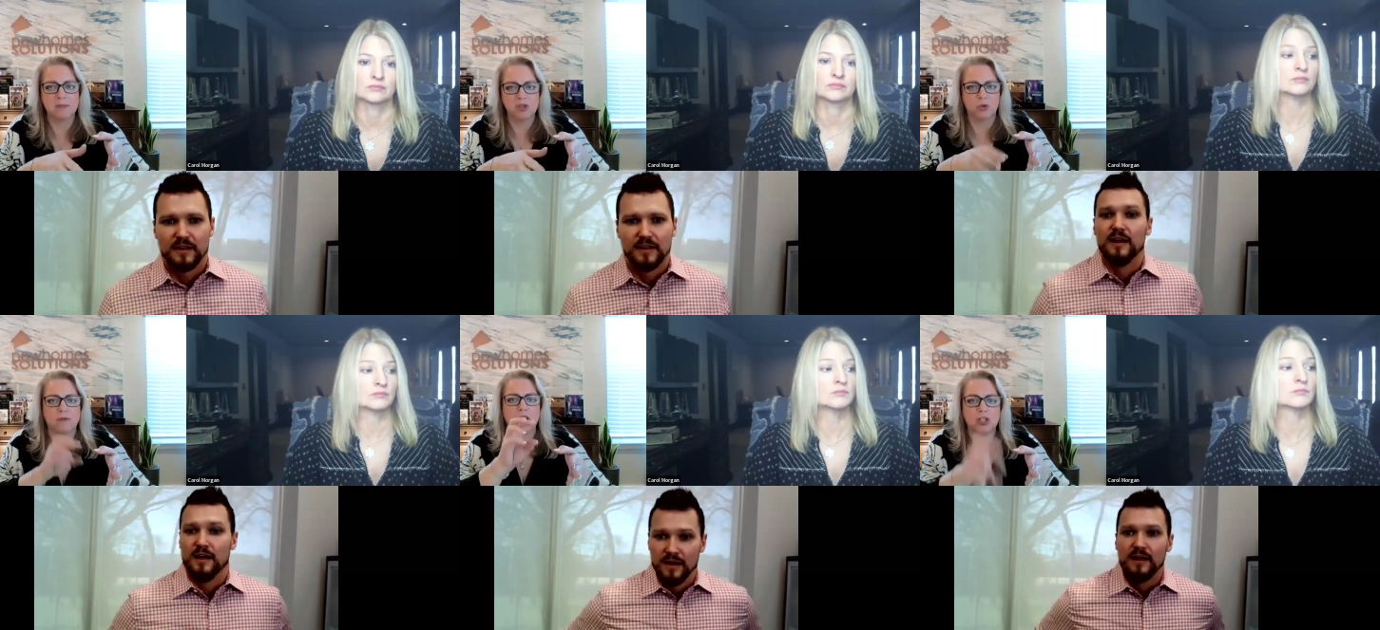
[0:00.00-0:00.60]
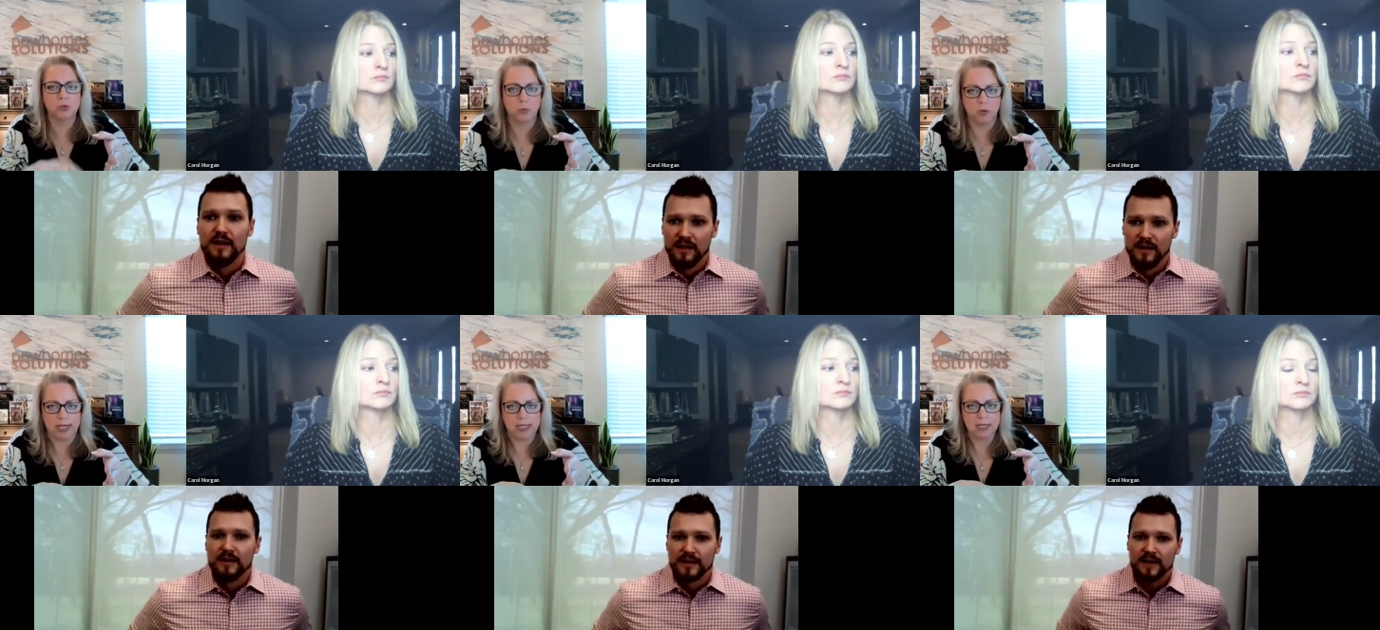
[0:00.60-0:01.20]
Speaker 1: some sort of
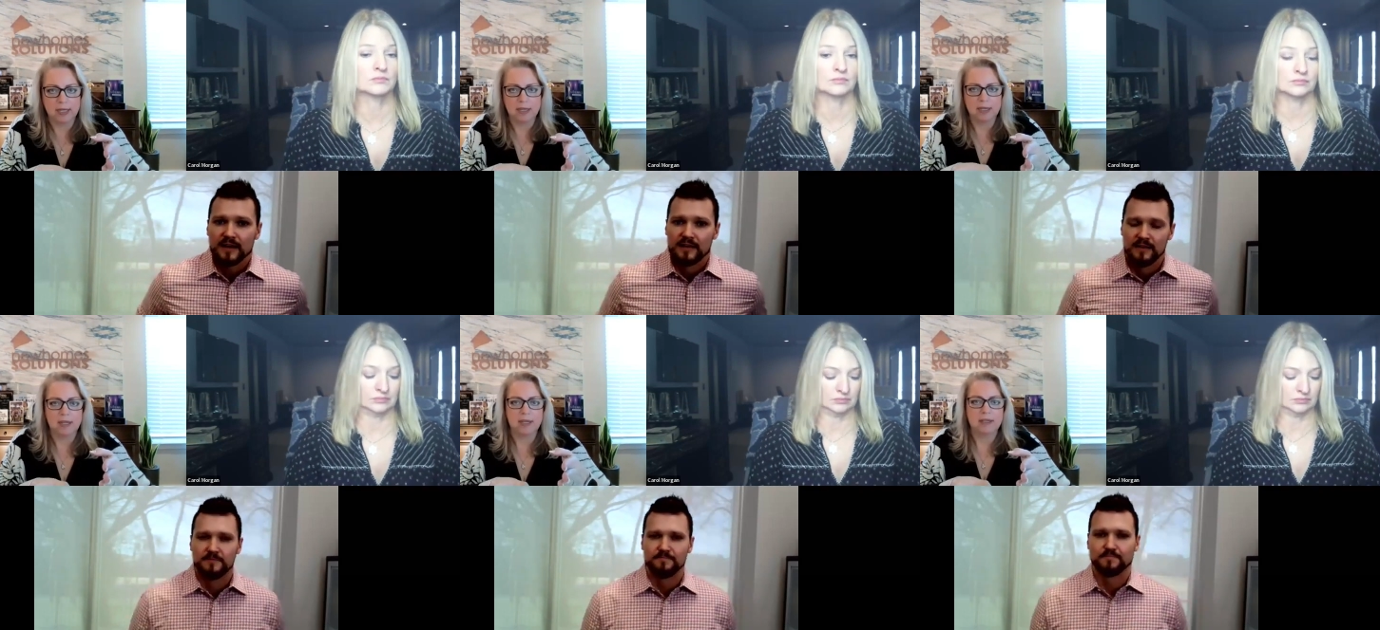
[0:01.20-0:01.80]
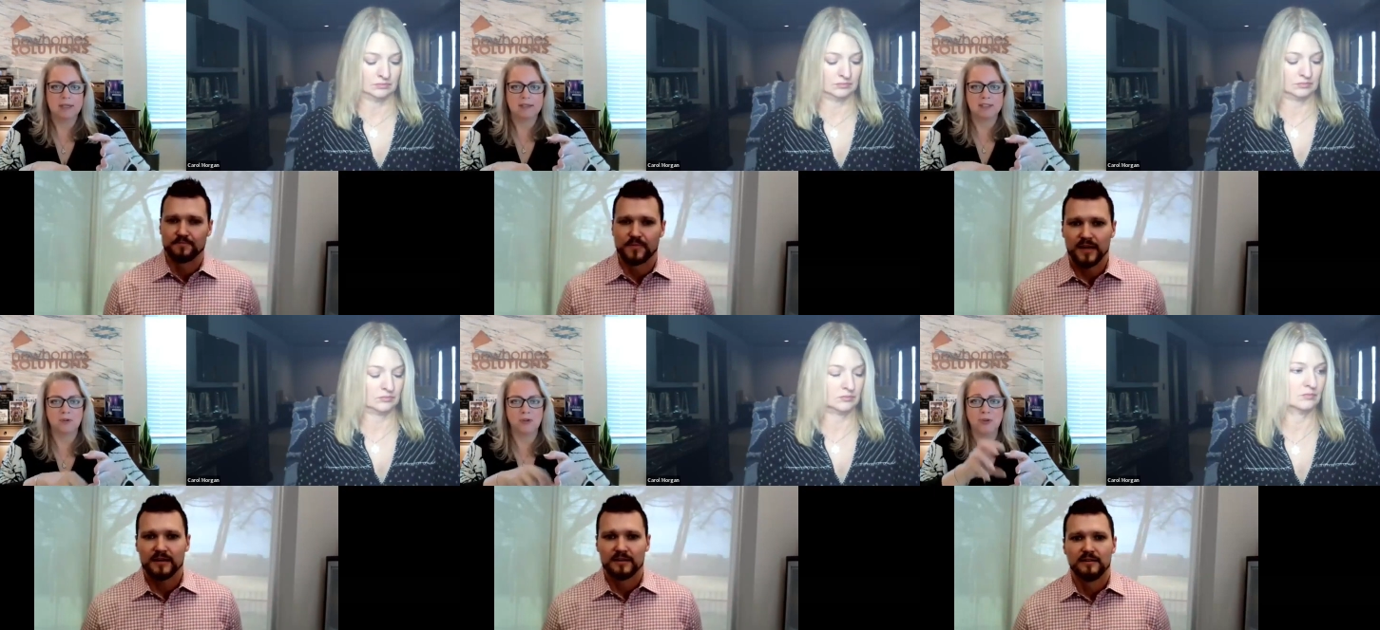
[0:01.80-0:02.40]
touch point yeah
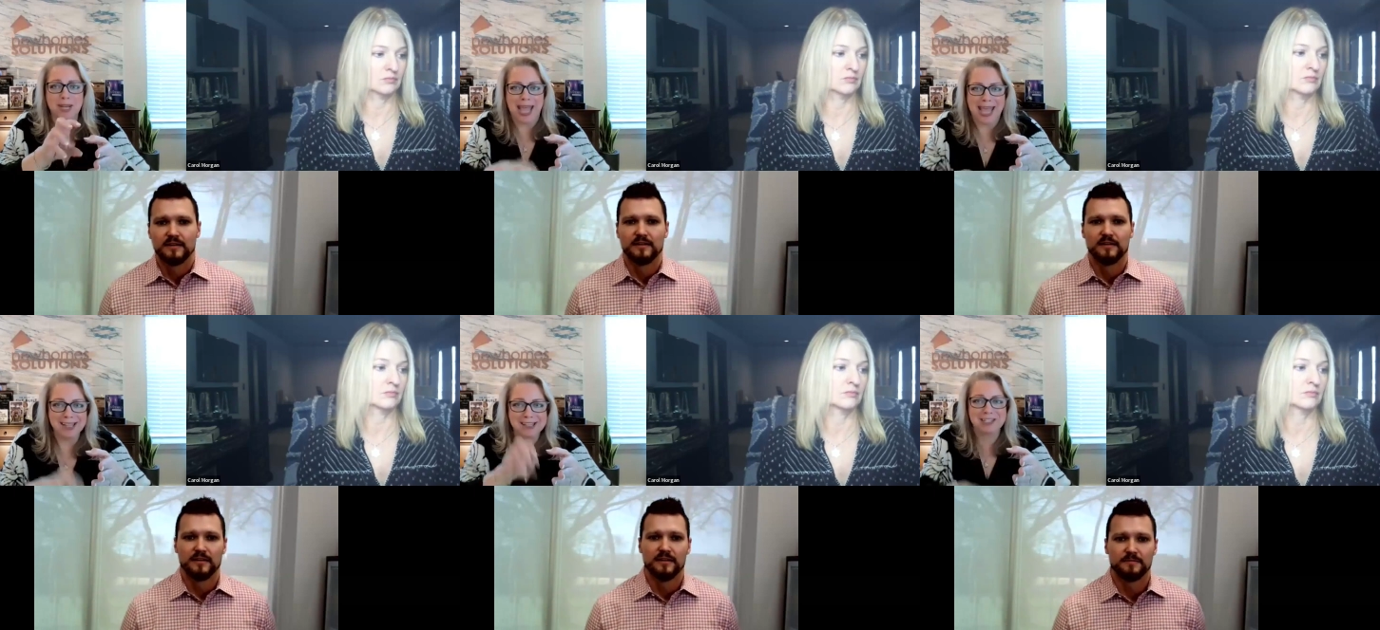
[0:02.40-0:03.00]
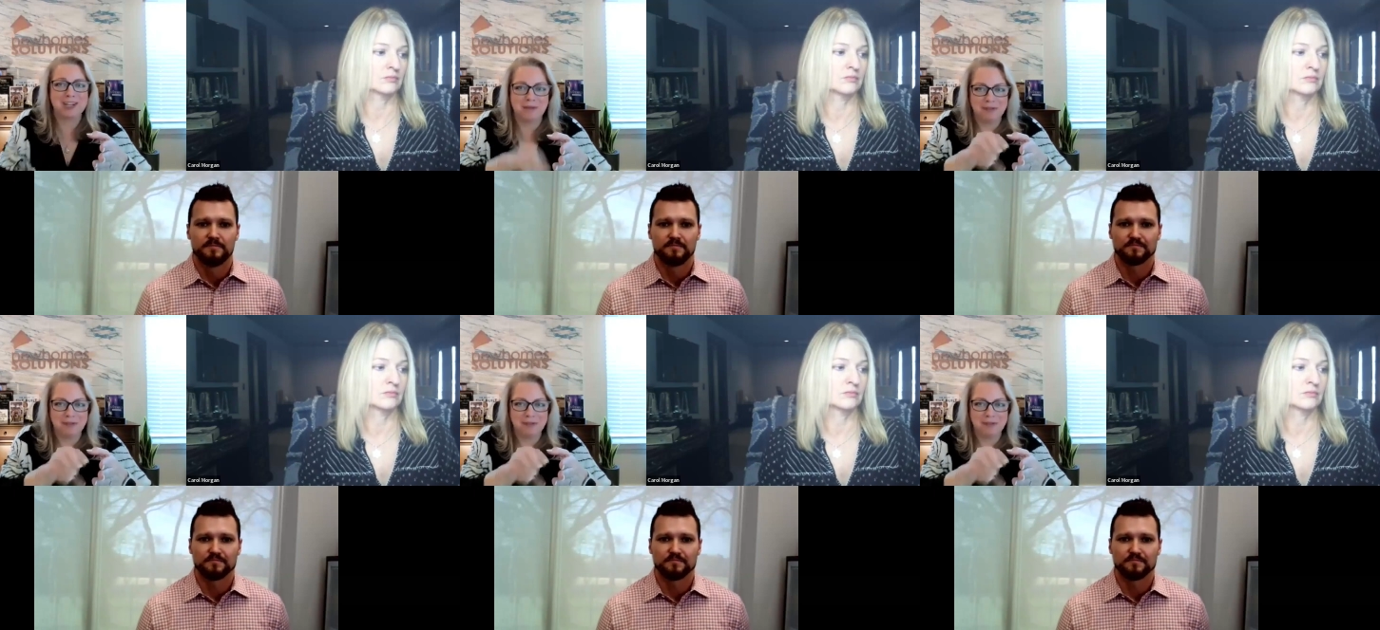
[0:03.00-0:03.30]
yeah so you can add